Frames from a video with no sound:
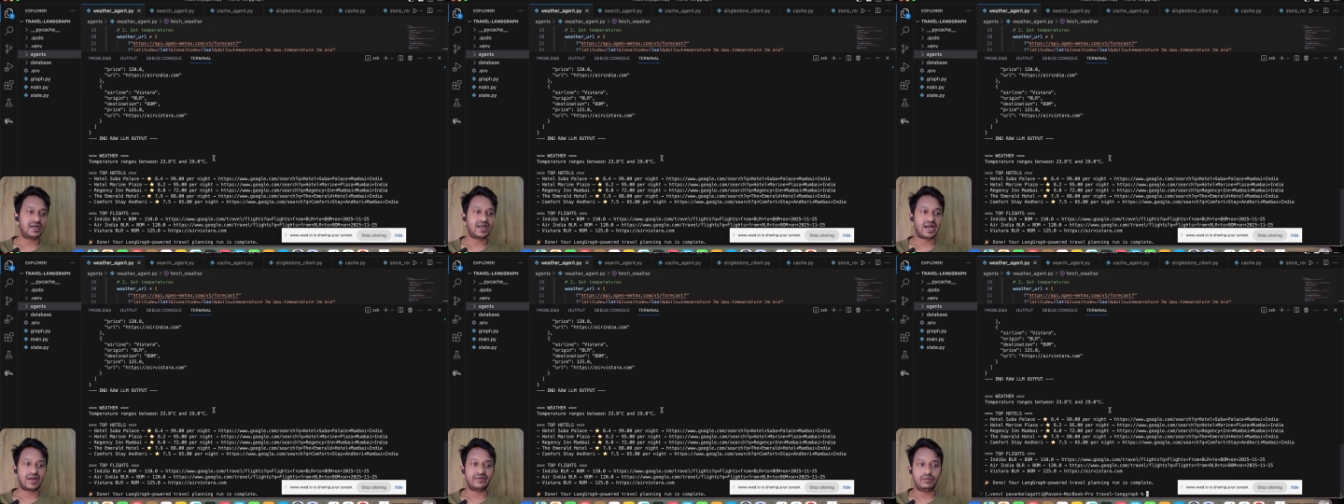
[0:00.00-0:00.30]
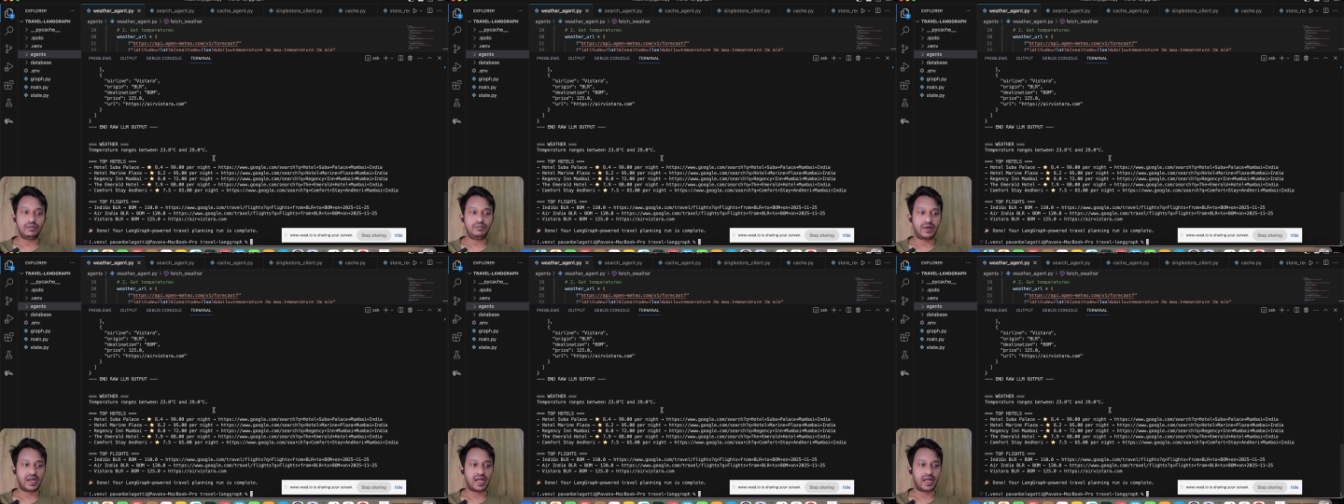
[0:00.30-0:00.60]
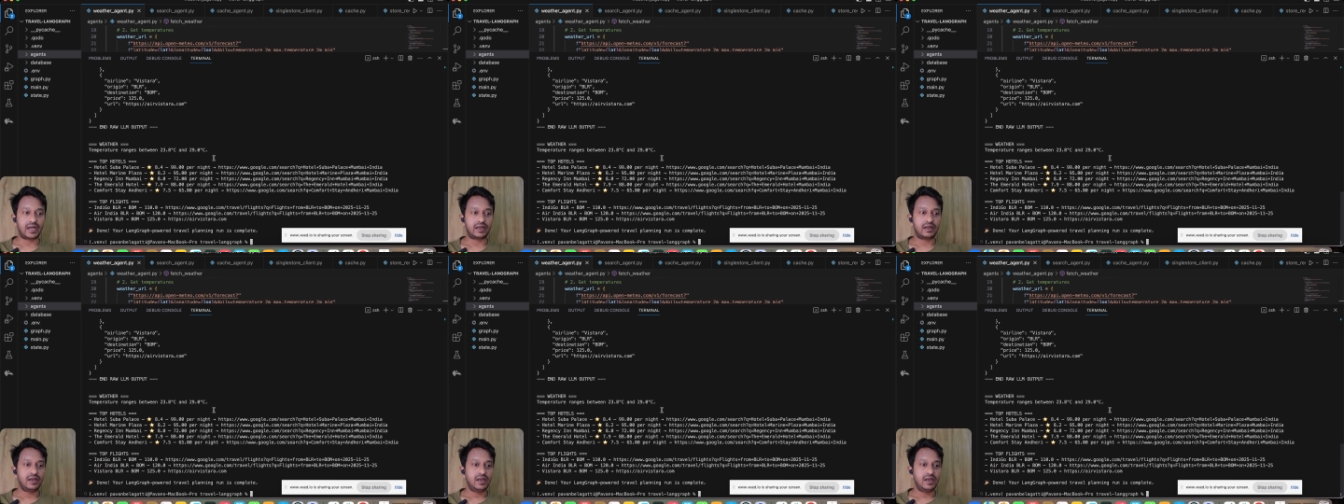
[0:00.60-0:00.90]
travel
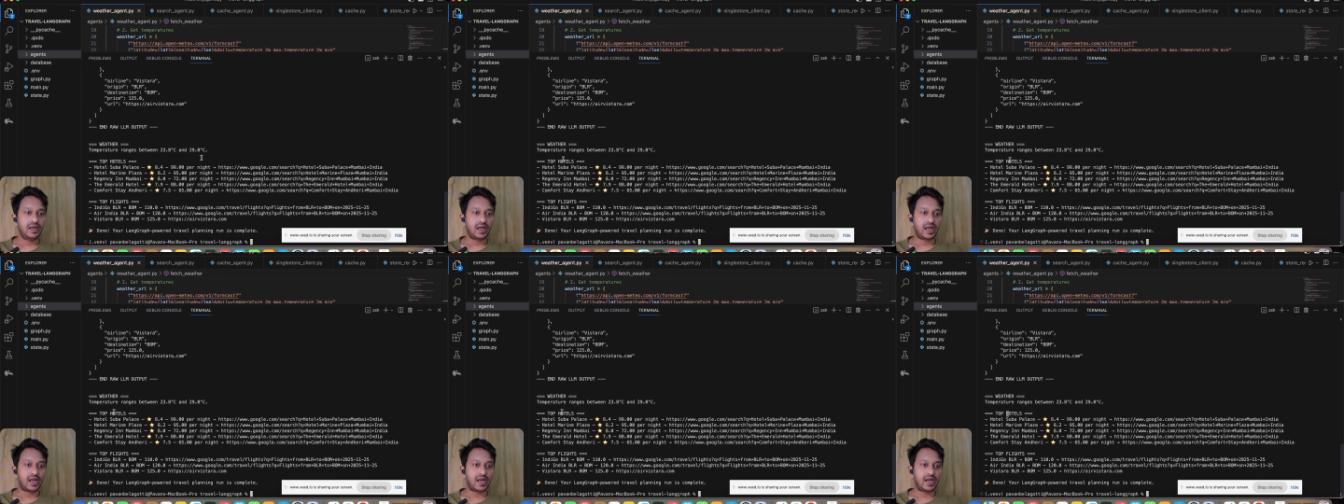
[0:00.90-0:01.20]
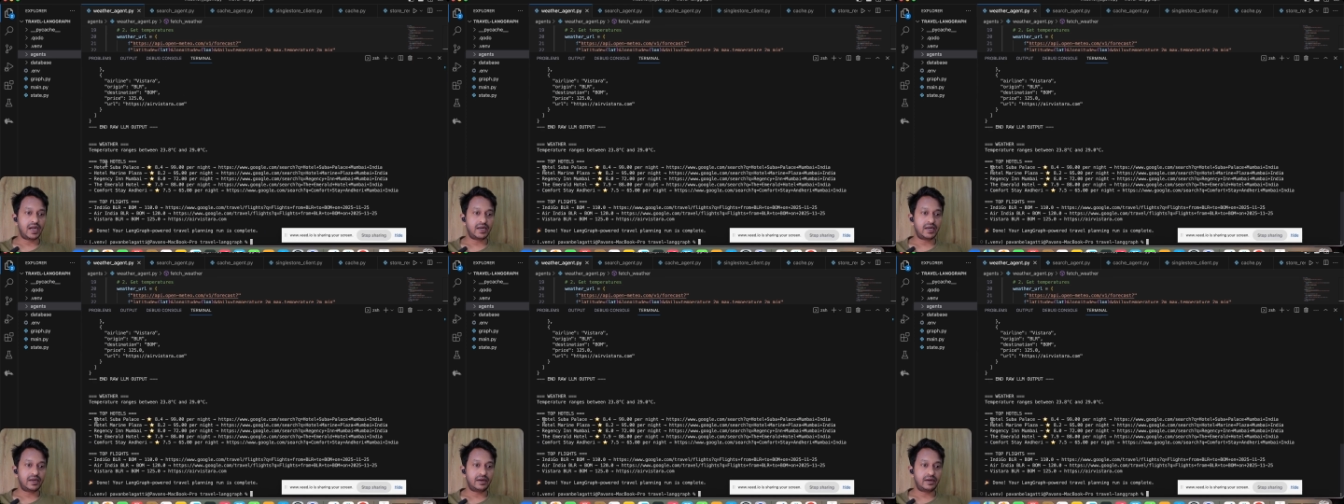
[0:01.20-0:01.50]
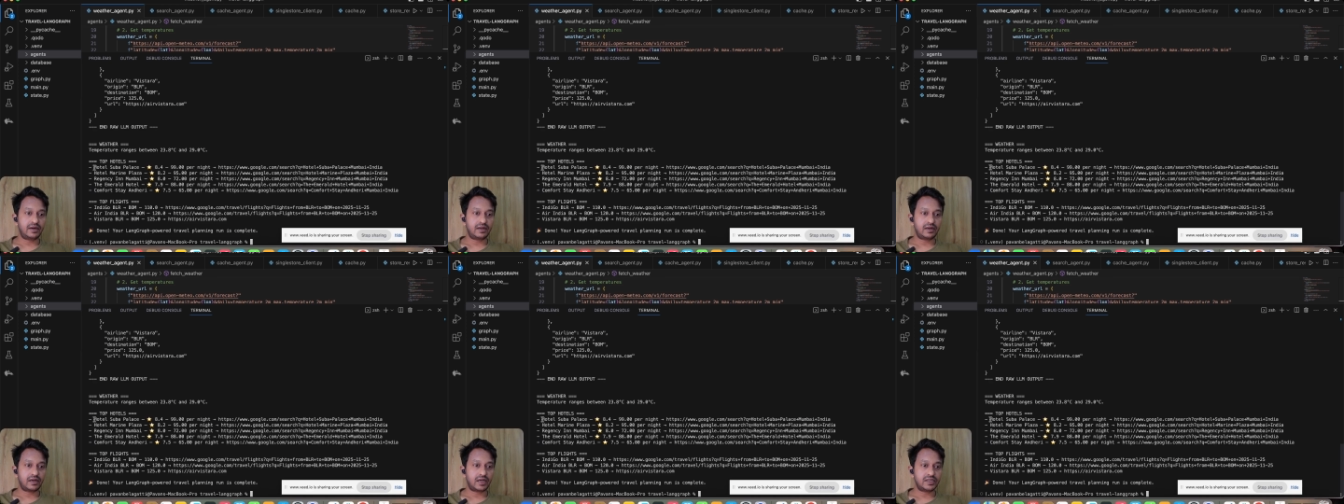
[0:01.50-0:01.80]
plan
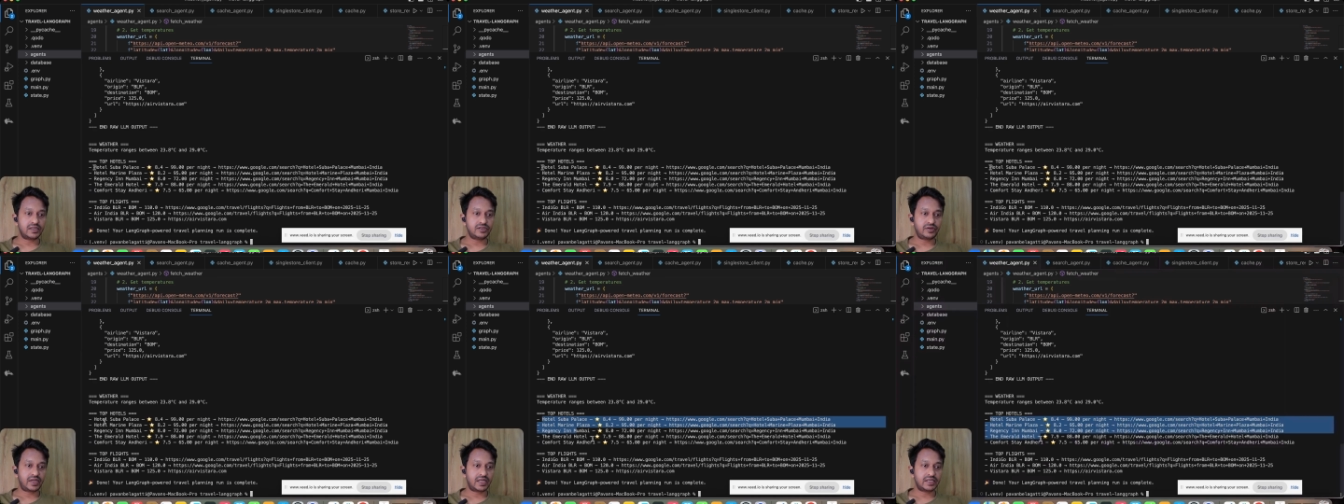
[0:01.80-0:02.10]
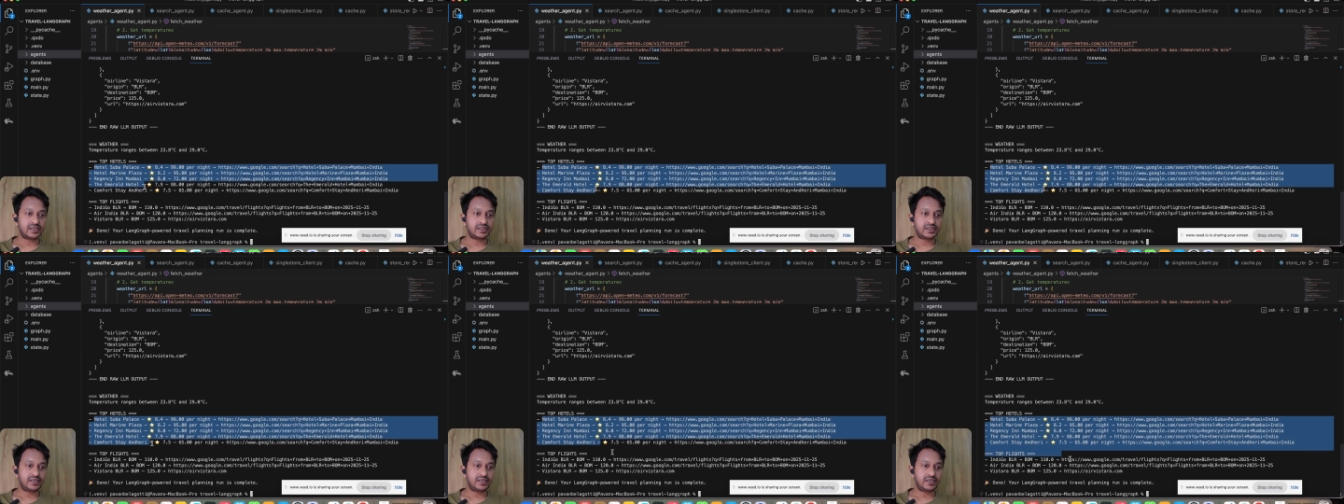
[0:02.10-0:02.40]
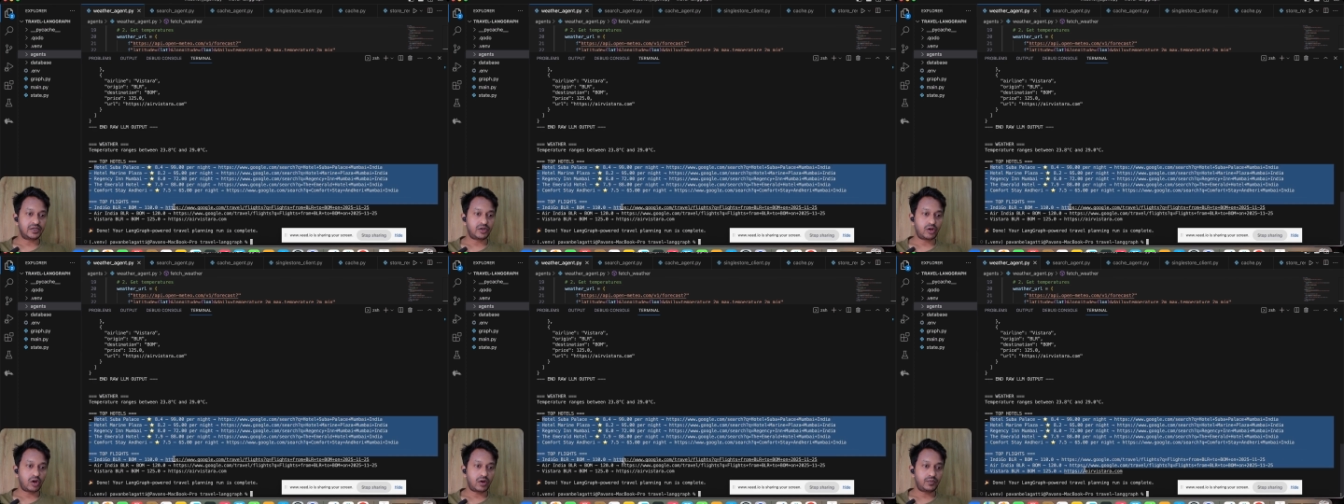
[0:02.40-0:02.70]
and uh, as you can see
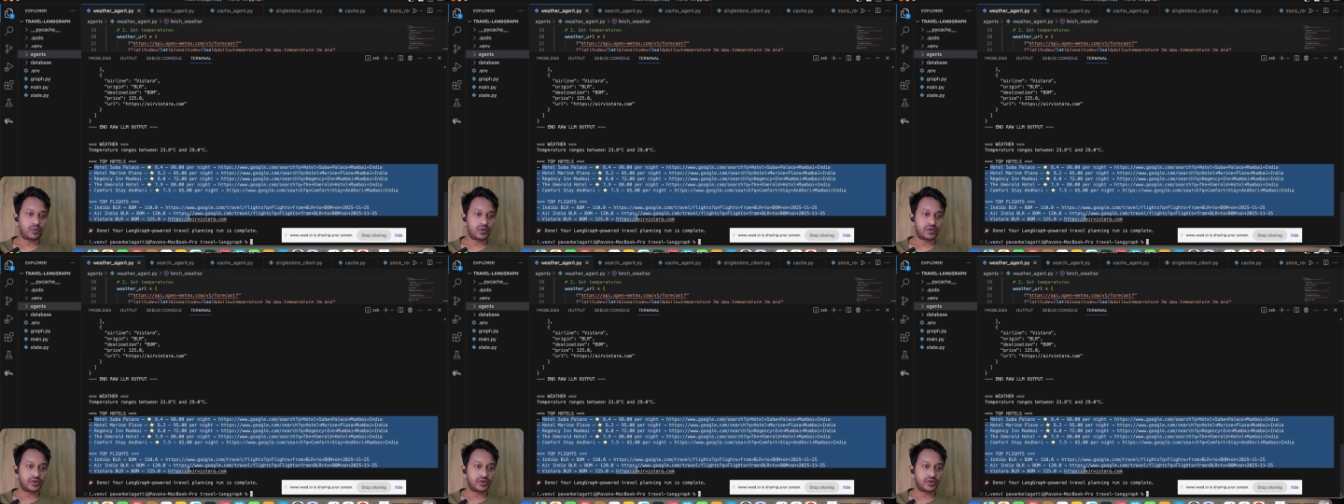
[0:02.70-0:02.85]
the top